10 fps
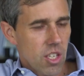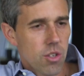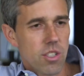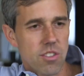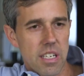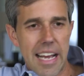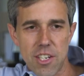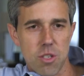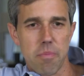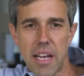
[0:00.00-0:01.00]
You could see
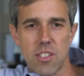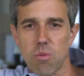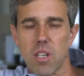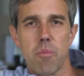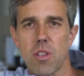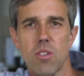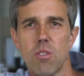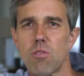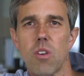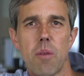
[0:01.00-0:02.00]
national bands that were coming
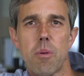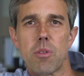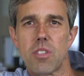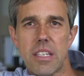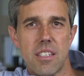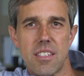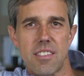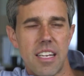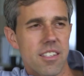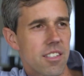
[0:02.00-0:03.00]
through. So I remember seeing the
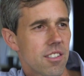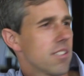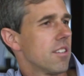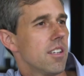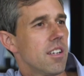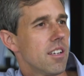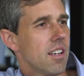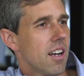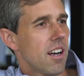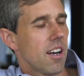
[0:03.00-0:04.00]
Descendants
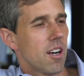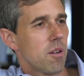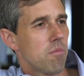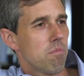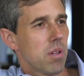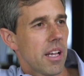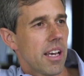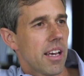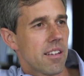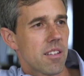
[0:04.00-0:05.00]

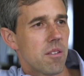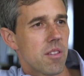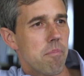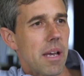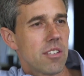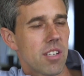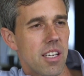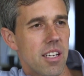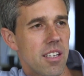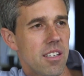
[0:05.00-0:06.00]
play at the Mesa
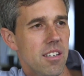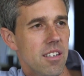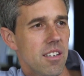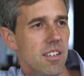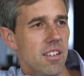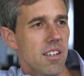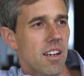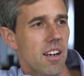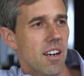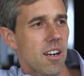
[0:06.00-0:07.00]
Inn
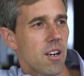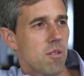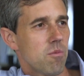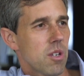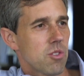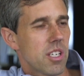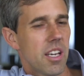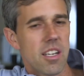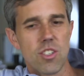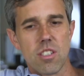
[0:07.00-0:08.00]
when I was a
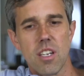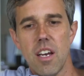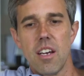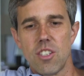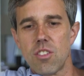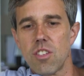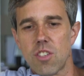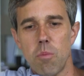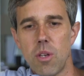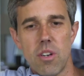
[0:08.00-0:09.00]
kid. And just this
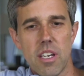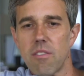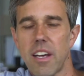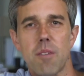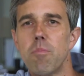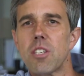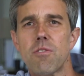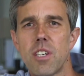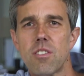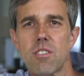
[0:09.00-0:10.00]
community of like
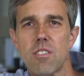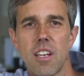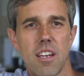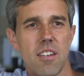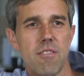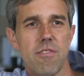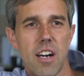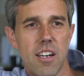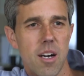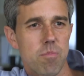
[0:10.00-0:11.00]
misfits and
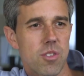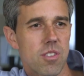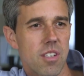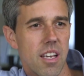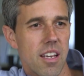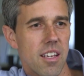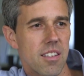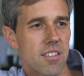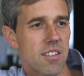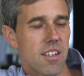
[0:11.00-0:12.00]
fuck-ups
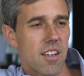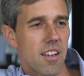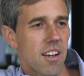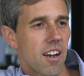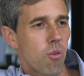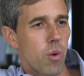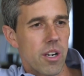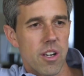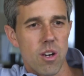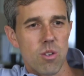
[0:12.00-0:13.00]
and
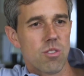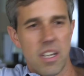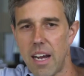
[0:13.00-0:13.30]
weirdos.